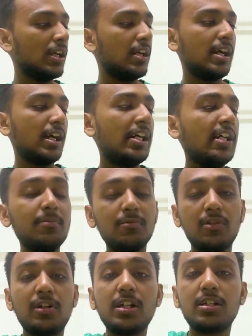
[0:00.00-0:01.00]

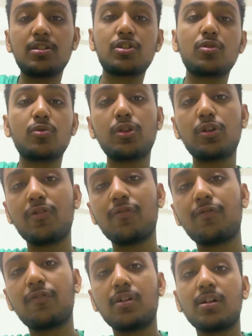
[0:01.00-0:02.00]
reading the story of
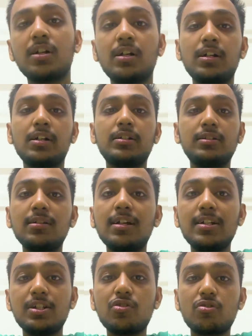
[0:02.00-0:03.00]
the
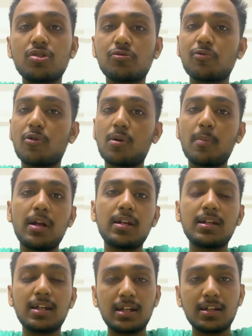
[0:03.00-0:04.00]
legendary swordman
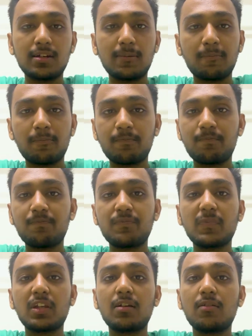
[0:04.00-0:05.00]
in
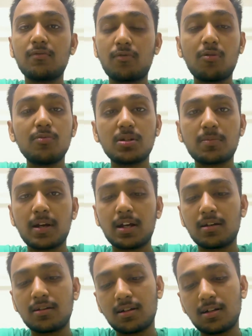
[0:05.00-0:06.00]
from Japan,
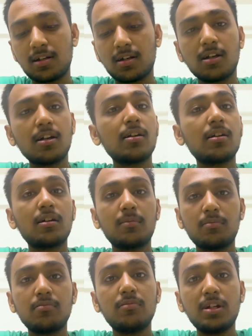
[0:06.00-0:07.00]

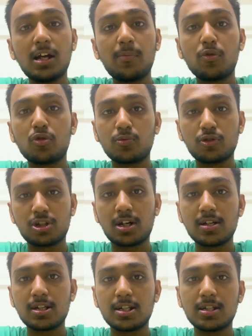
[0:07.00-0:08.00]
Minamoto
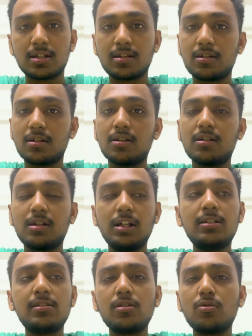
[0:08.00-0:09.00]
Musashi.
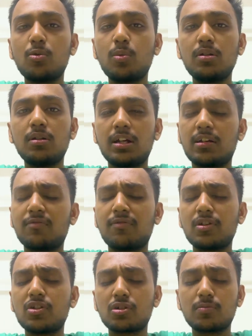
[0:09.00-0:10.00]
It's a novel, like a
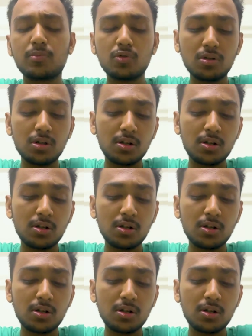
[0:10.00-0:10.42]
fiction book,